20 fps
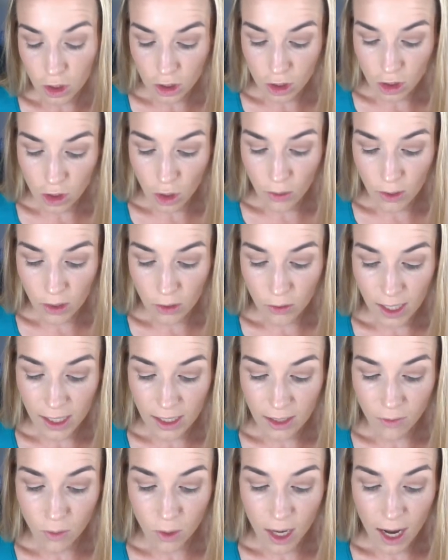showing you kind
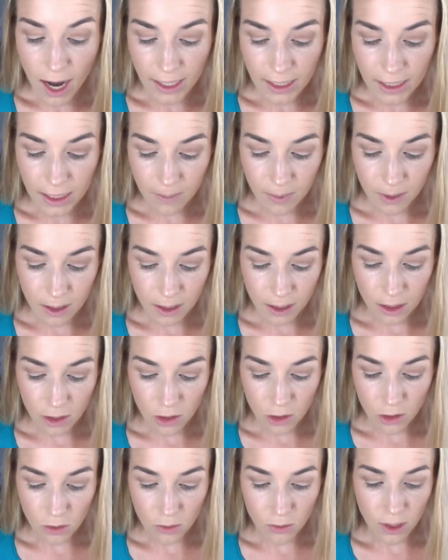of what I typically
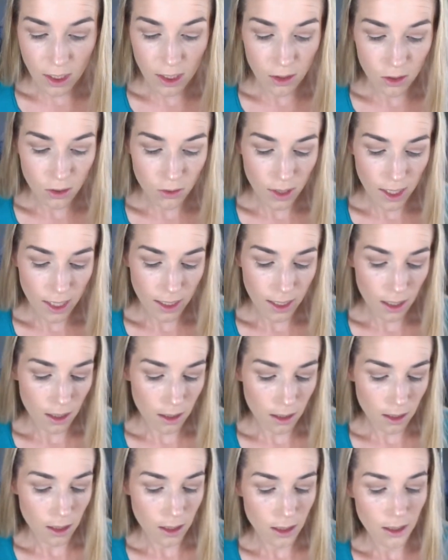do when I do eye
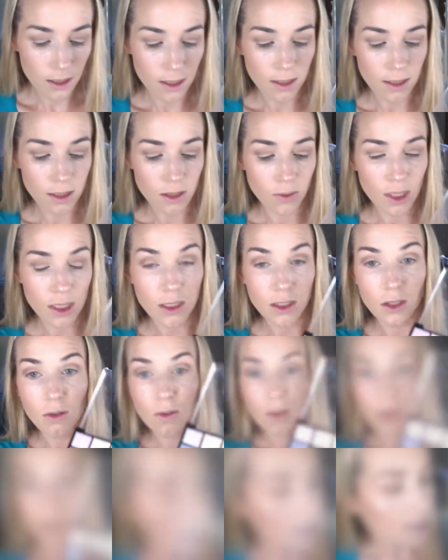color, this is what I do.